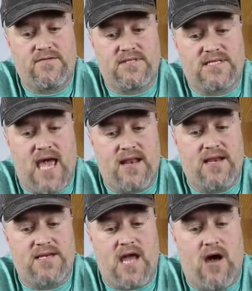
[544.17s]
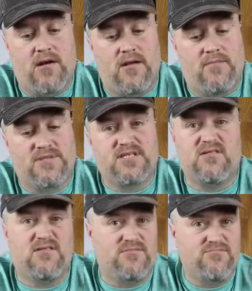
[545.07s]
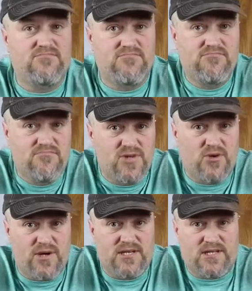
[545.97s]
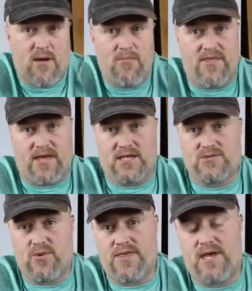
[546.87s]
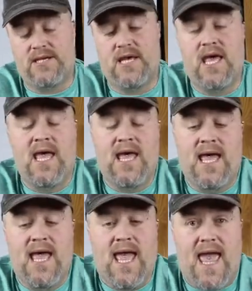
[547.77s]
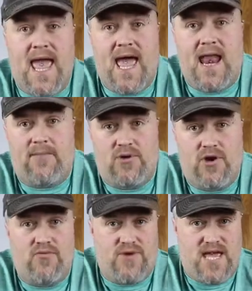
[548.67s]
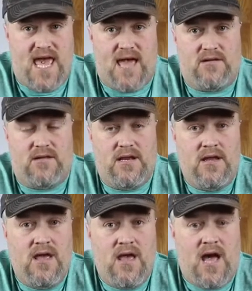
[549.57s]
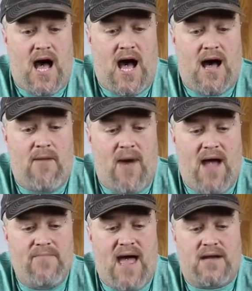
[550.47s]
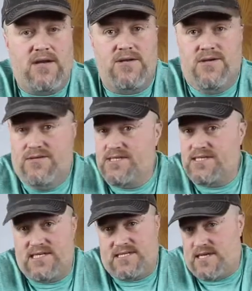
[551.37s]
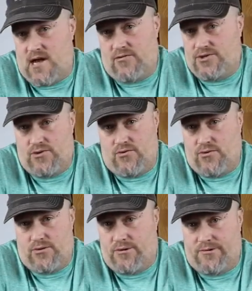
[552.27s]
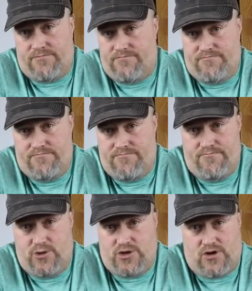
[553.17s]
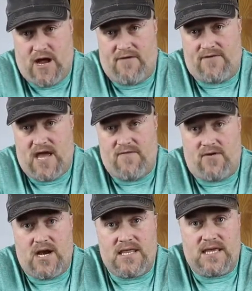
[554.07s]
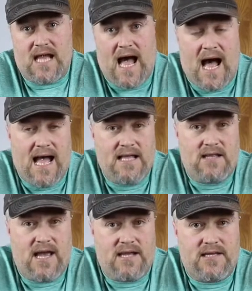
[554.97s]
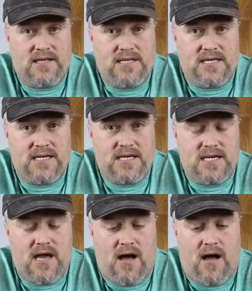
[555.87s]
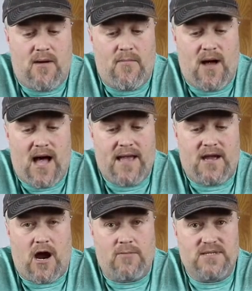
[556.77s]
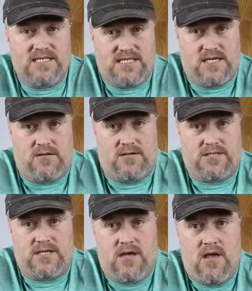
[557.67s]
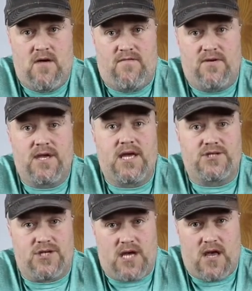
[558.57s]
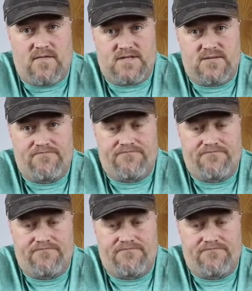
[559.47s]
sanded it down, and I'm still doing some things with it. And I'm going to rehandle it. I'm not going to use this as an outdoor bushcraft knife or anything. I like the high carbon steels for the kitchen knives.